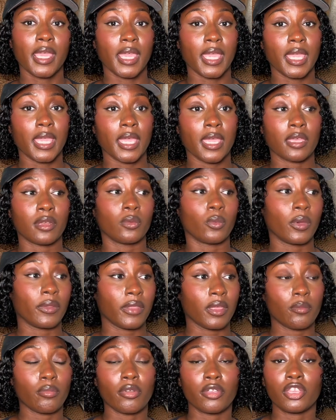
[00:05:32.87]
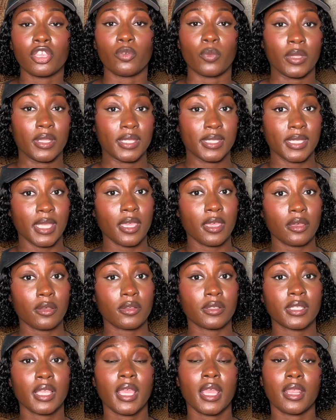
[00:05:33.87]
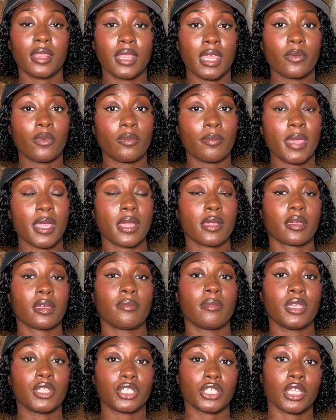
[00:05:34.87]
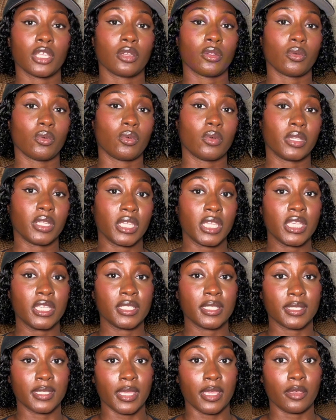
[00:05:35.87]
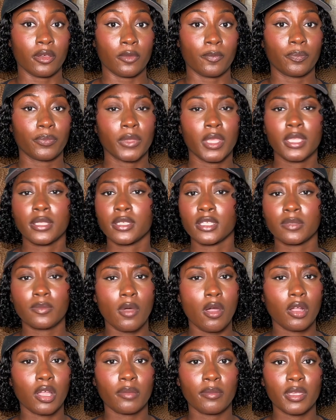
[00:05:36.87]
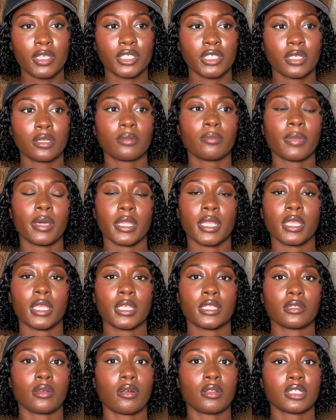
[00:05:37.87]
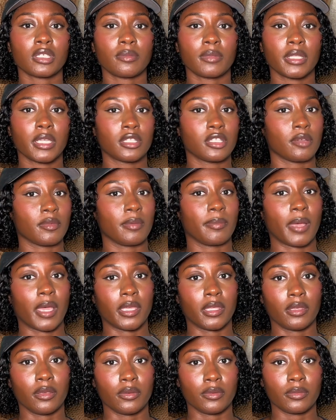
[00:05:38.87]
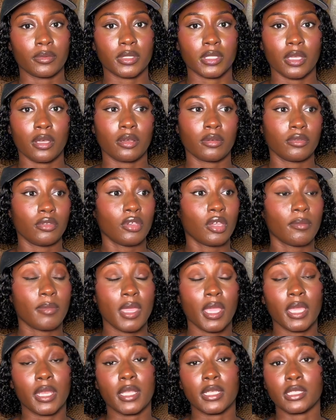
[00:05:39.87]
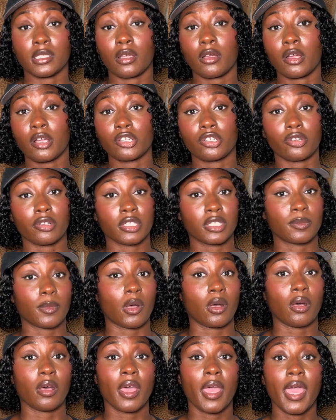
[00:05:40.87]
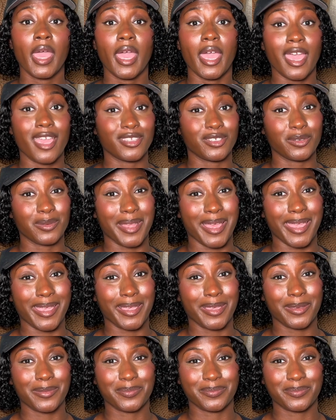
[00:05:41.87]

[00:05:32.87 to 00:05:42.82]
and when they bring you in sales, they will make a commission on each sale. It's a small commission, but it is ultimately determined by you. So you can make it as large or as small as you like.